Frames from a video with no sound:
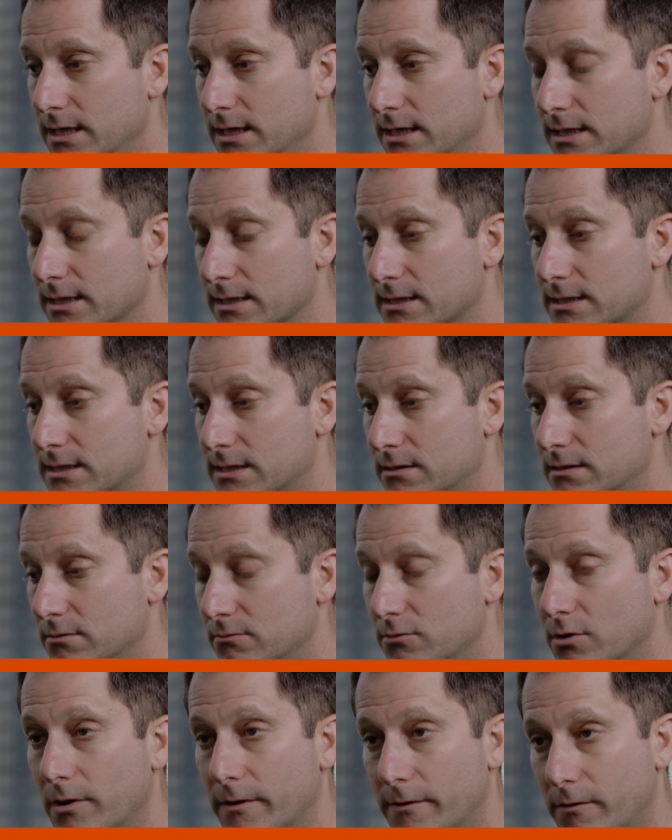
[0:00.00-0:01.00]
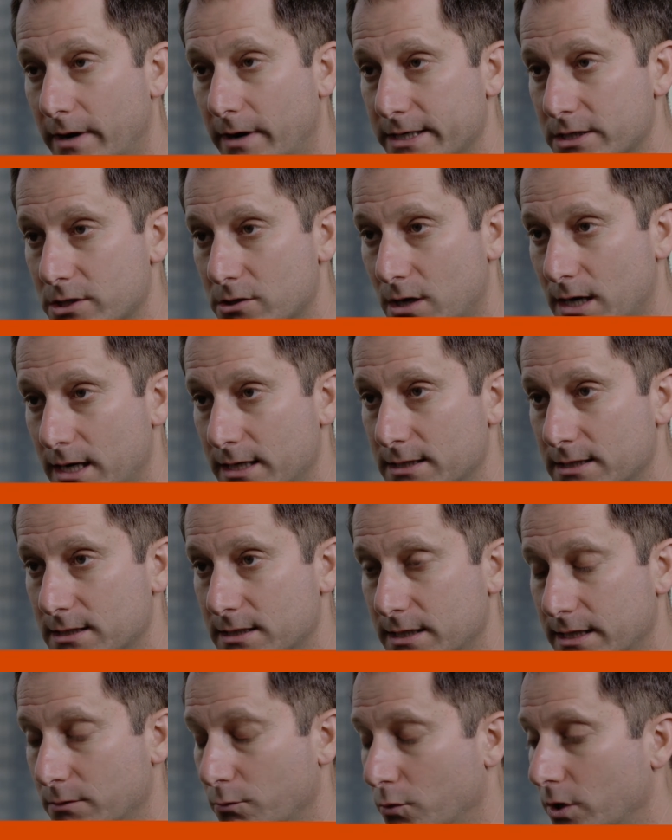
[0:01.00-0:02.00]
is great strides,
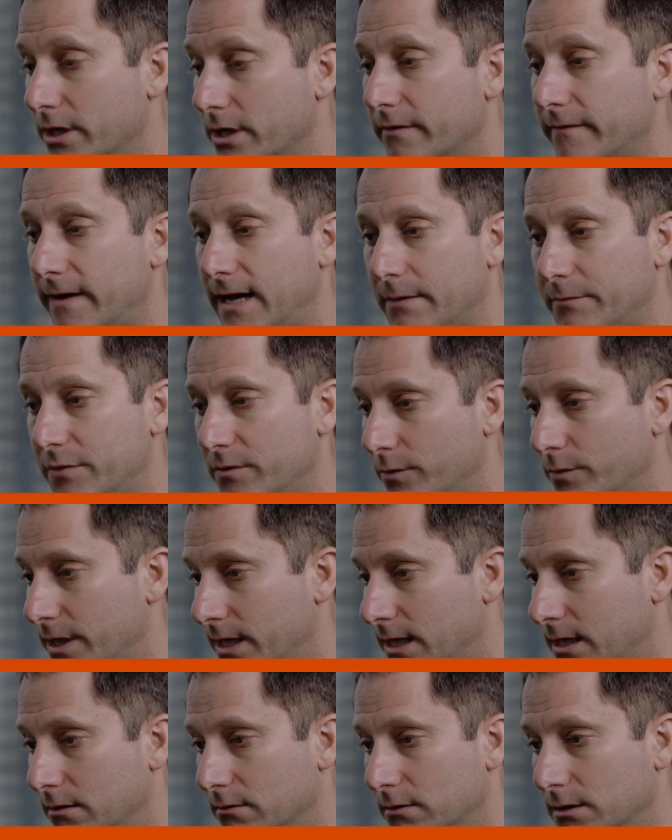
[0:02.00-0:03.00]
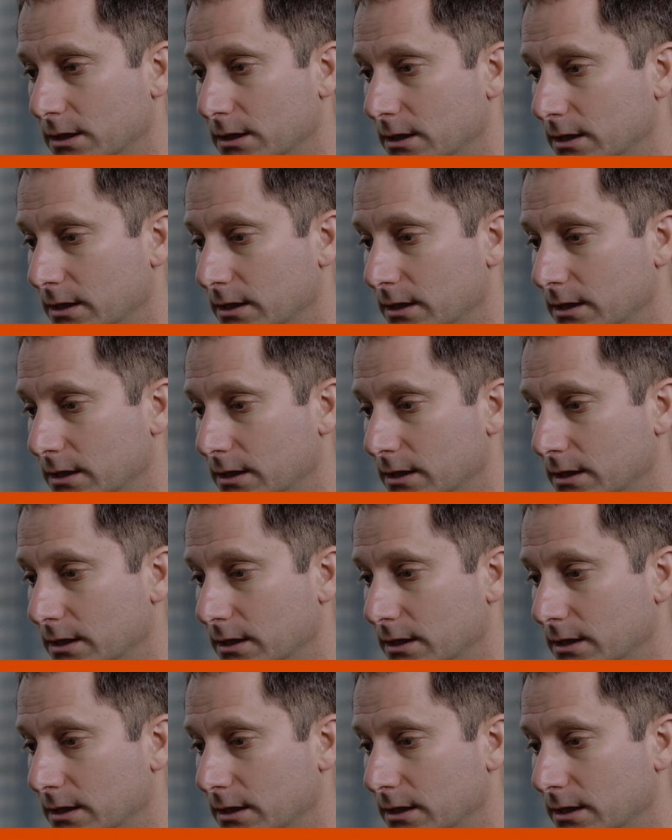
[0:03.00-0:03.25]
and it wouldn't have happened without